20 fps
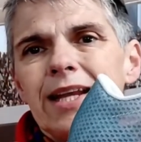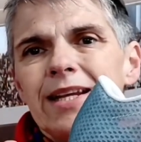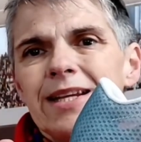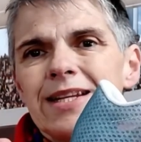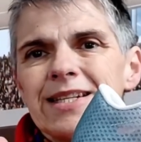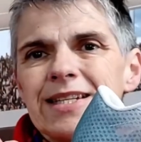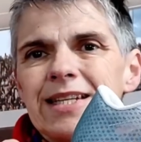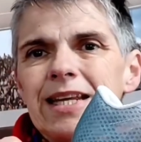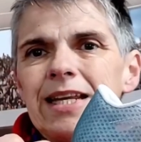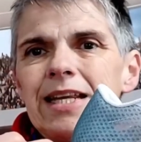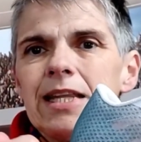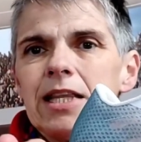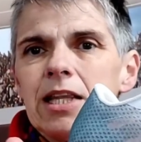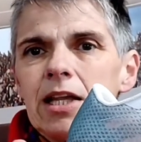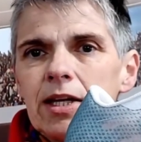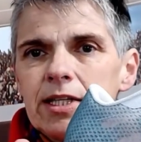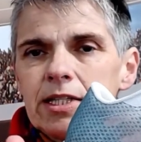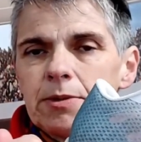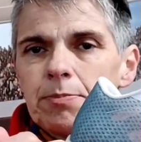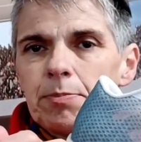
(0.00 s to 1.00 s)
Energy
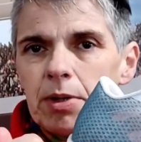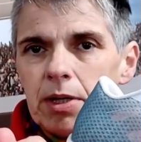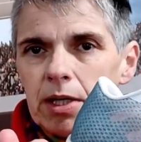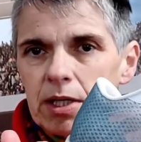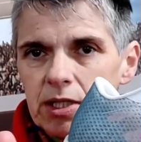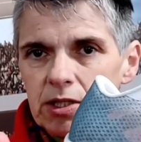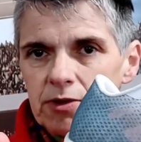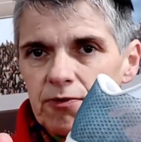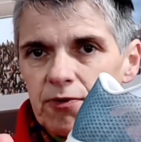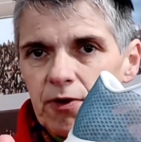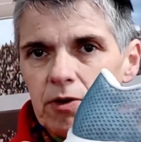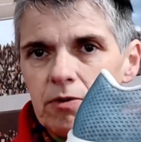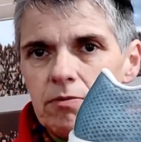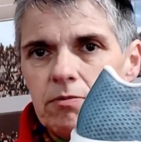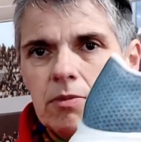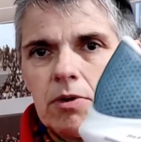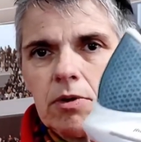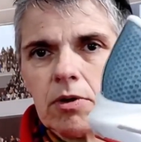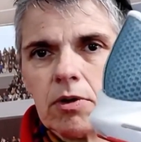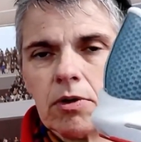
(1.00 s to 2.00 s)
Light Plus
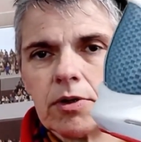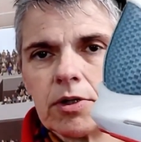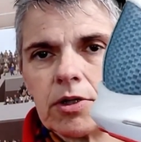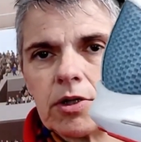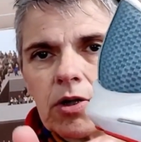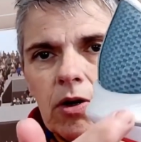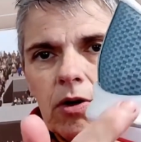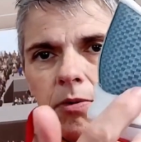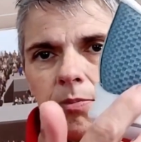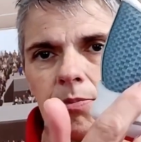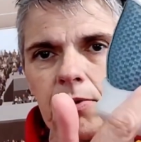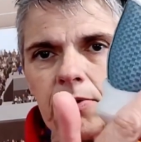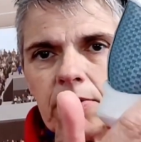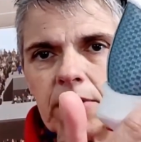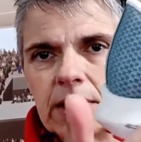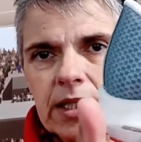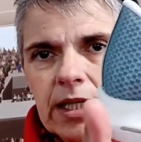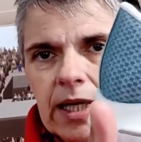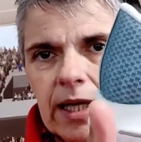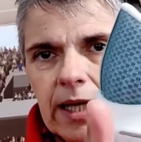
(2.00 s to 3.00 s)
foam on the top, on
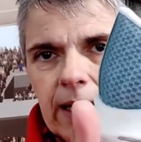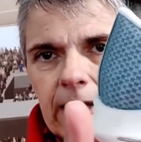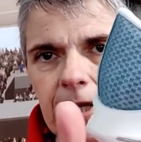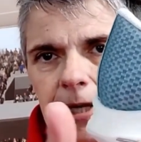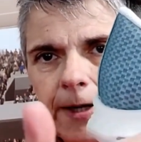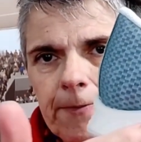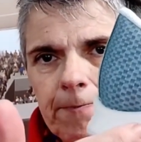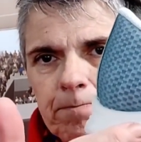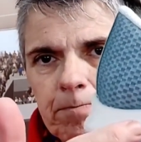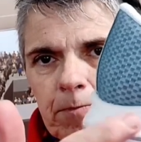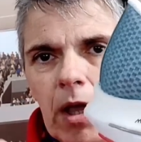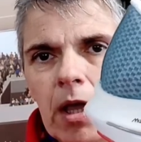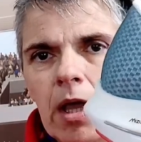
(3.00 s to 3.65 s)
this layer here.